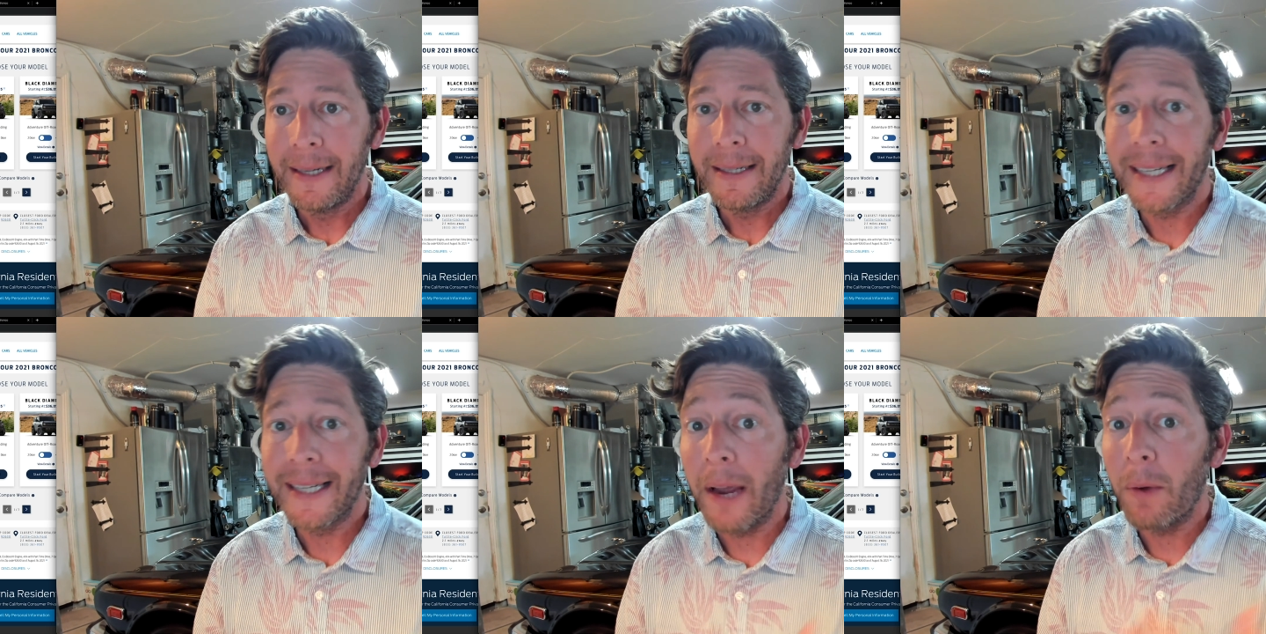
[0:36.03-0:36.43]

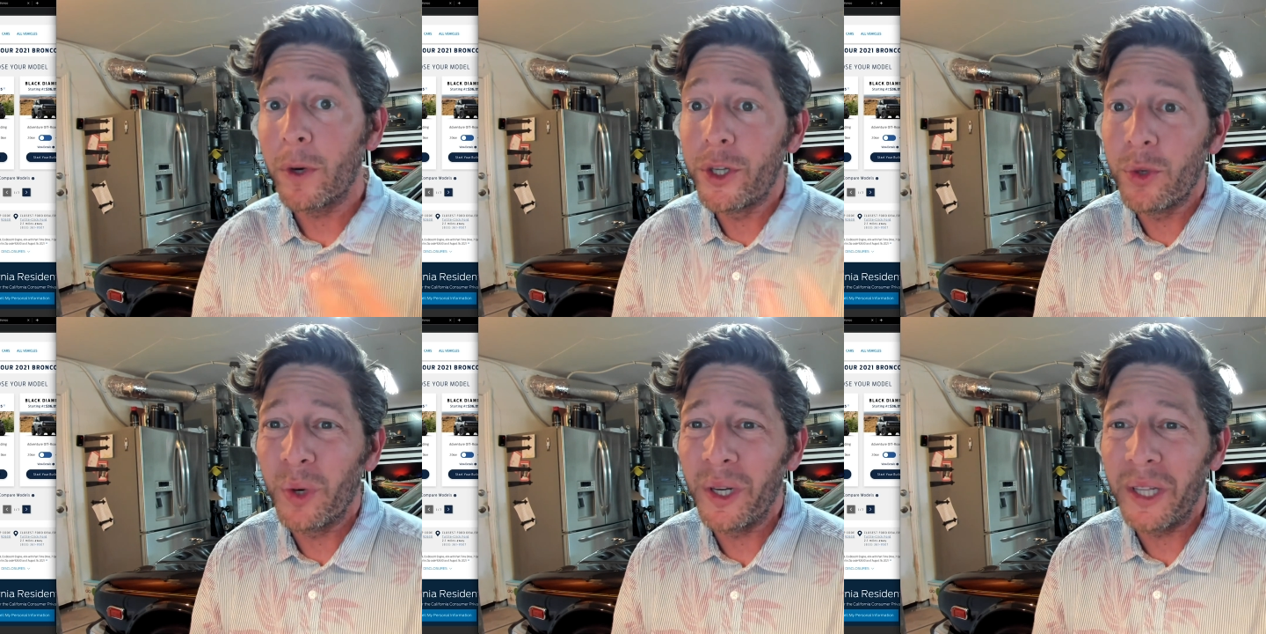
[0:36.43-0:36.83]
to get
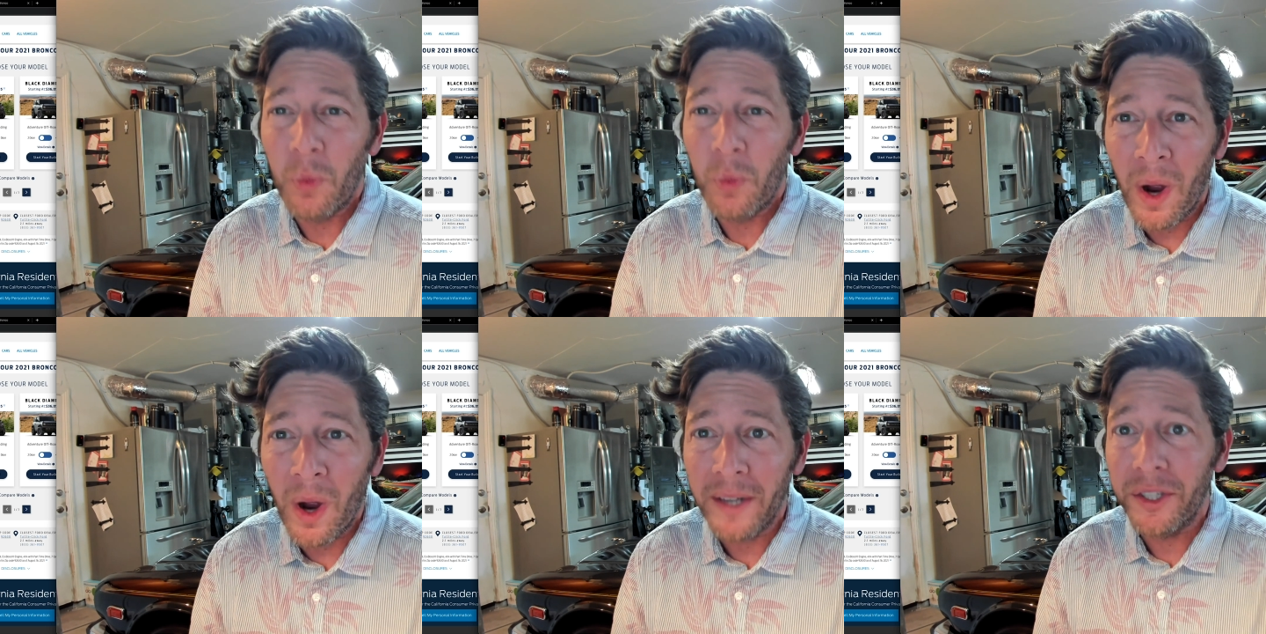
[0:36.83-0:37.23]
what you really
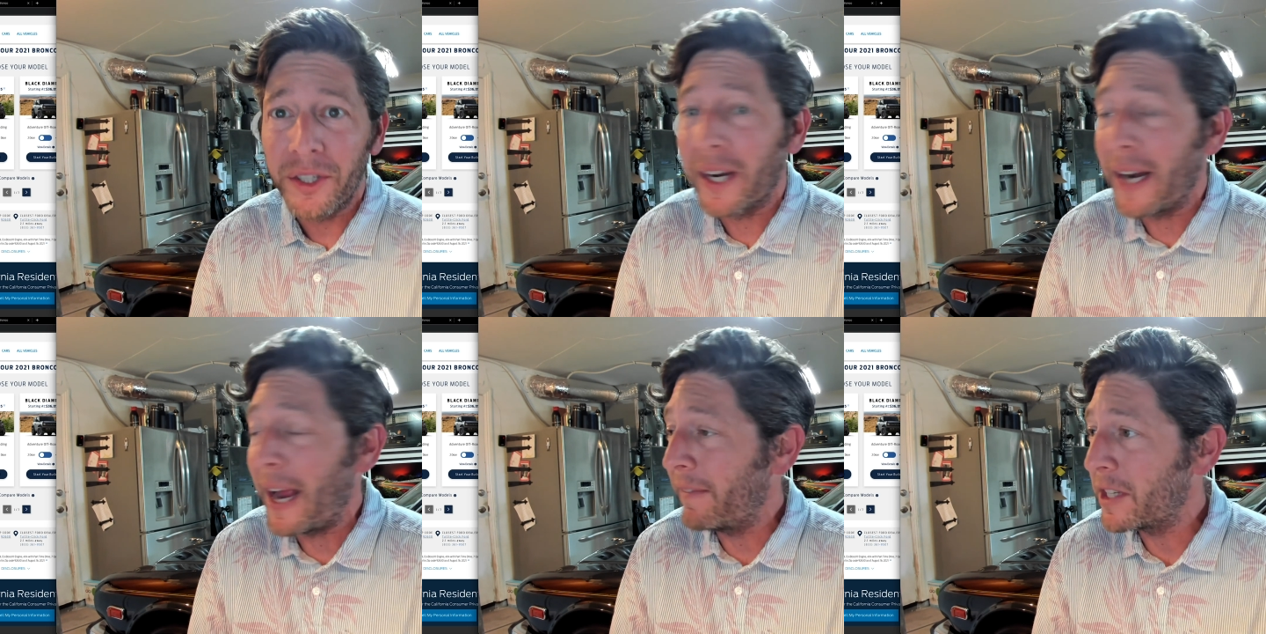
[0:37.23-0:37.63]
want, you're
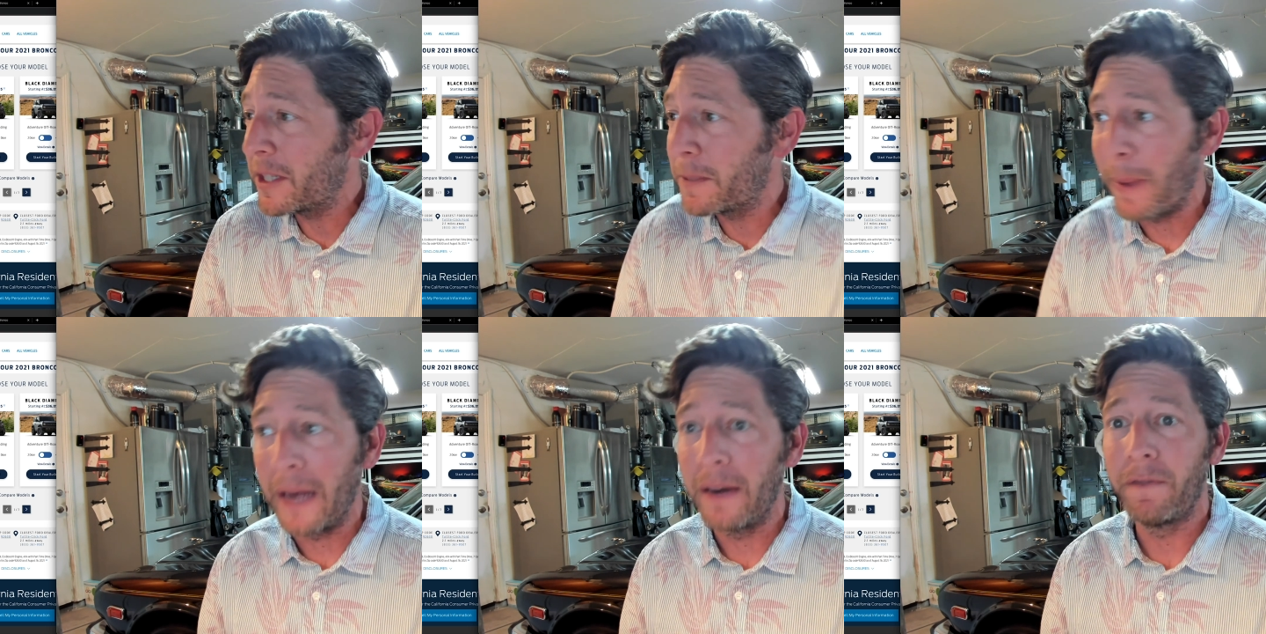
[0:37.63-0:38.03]
going to have to
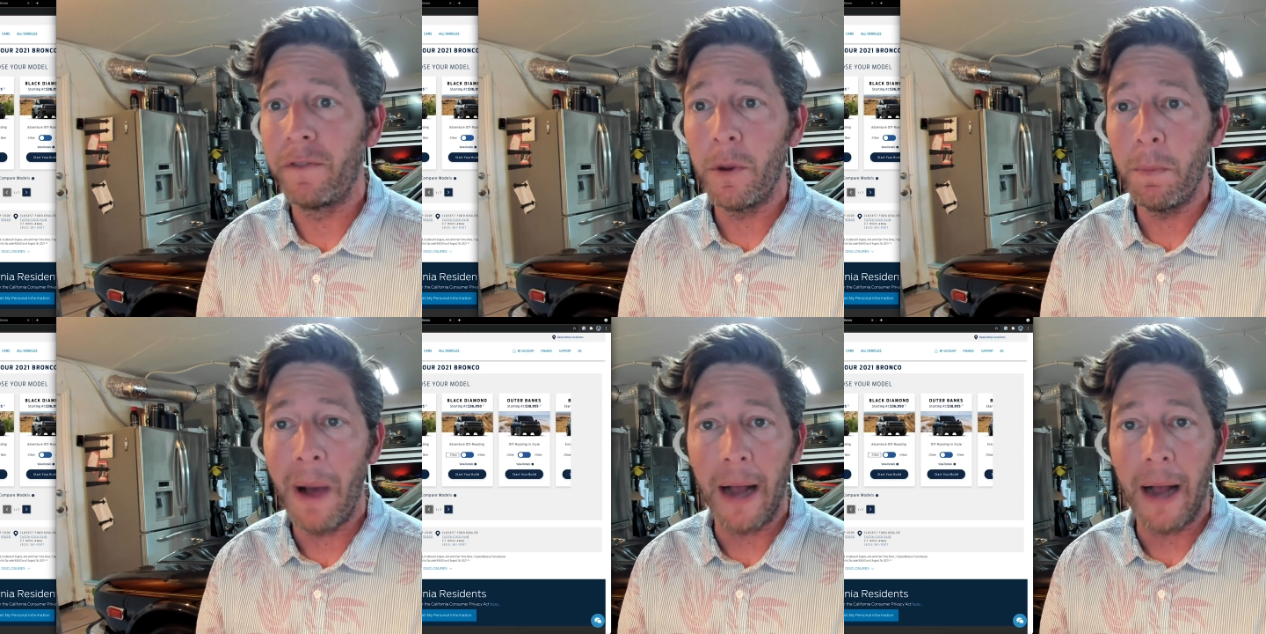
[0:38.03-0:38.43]
spend a
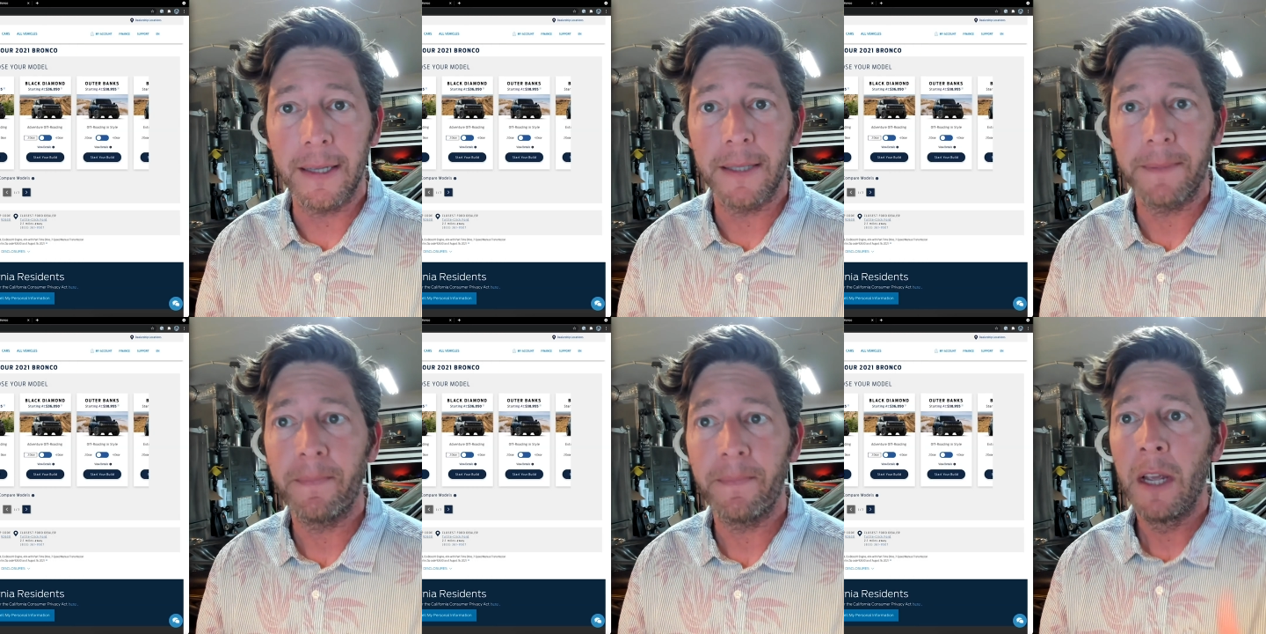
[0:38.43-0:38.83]
few
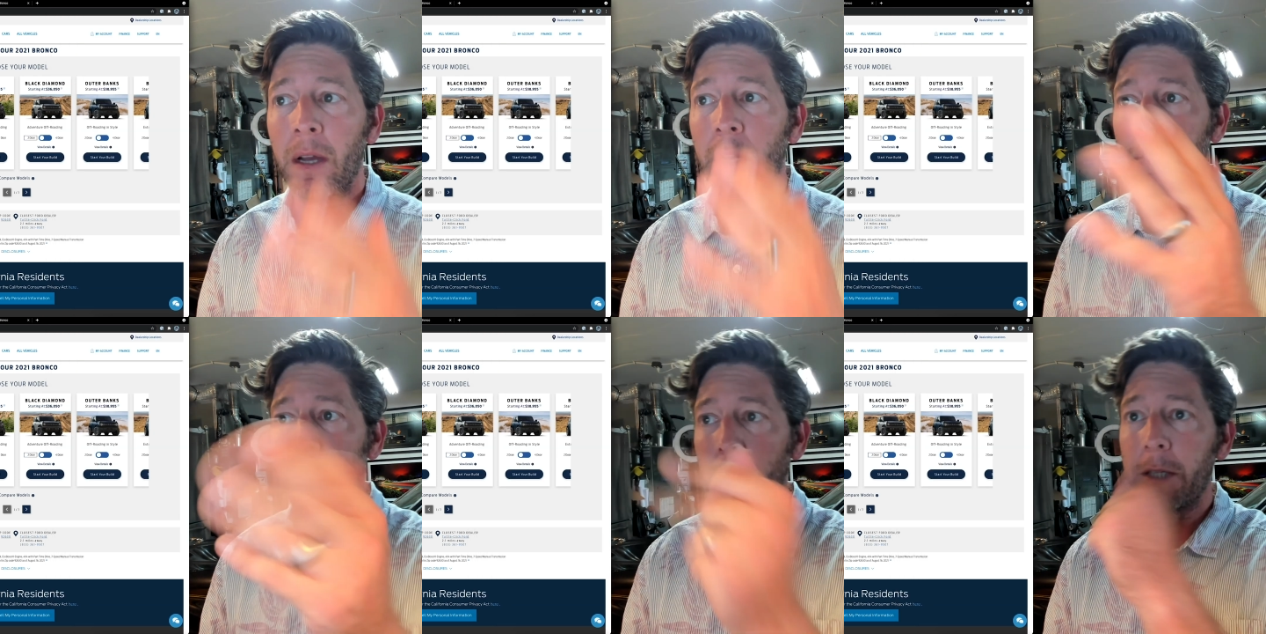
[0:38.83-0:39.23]
bucks.
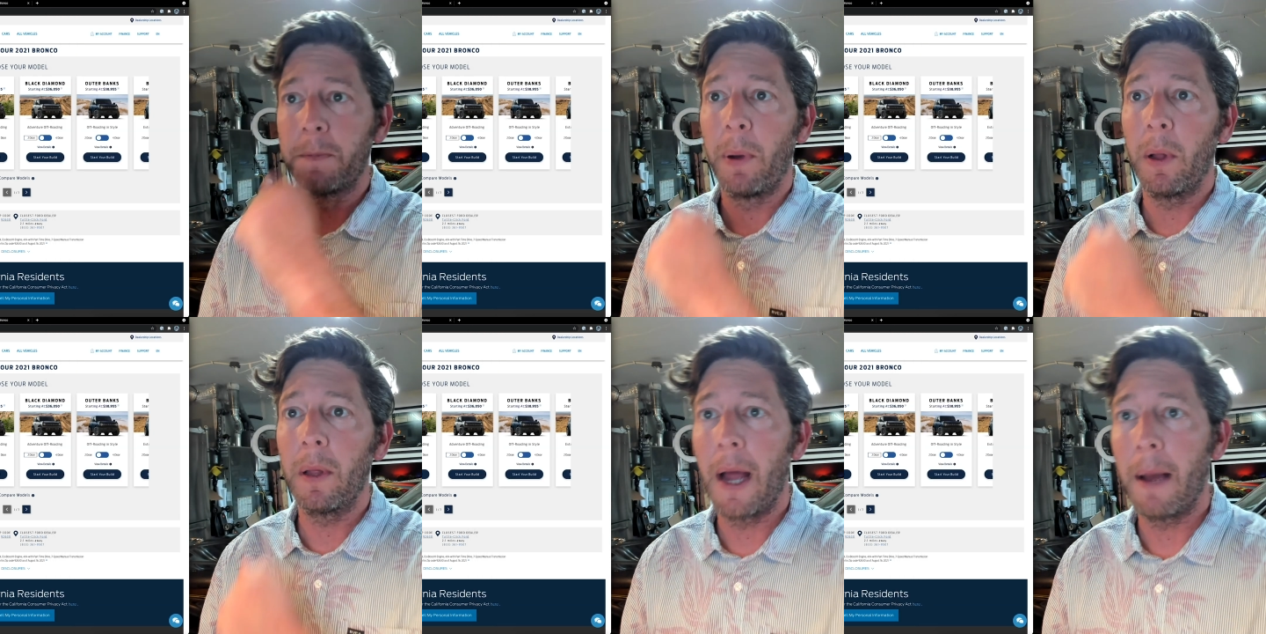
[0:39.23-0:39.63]
So let's
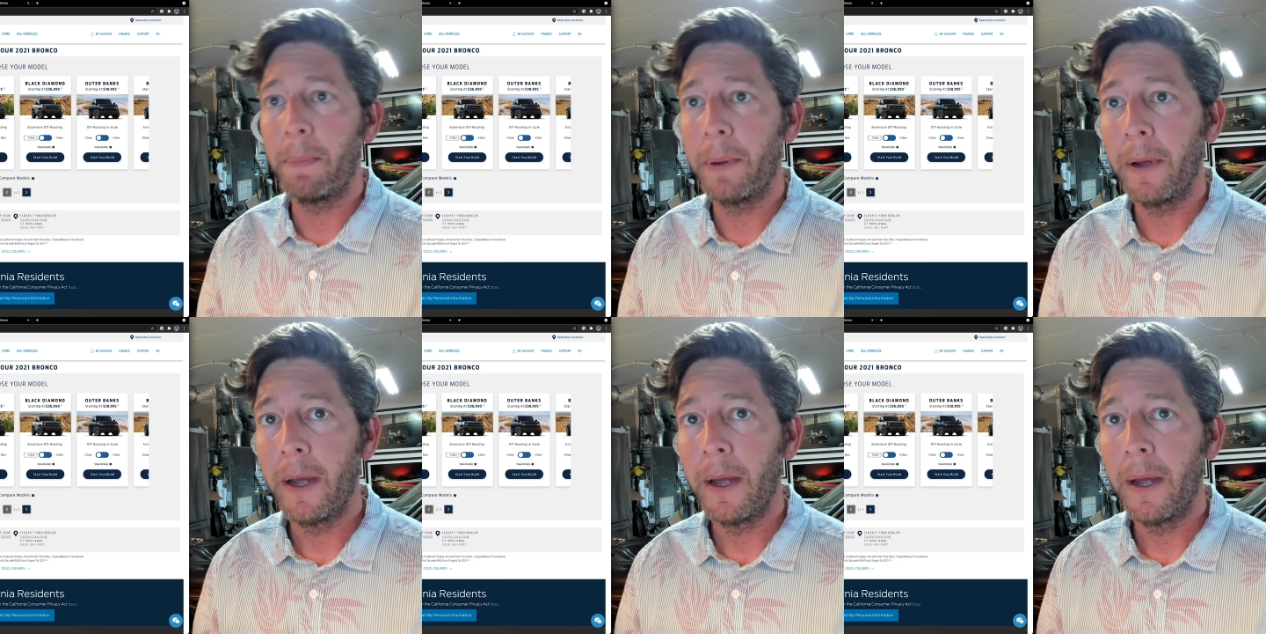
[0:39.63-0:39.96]
pull it up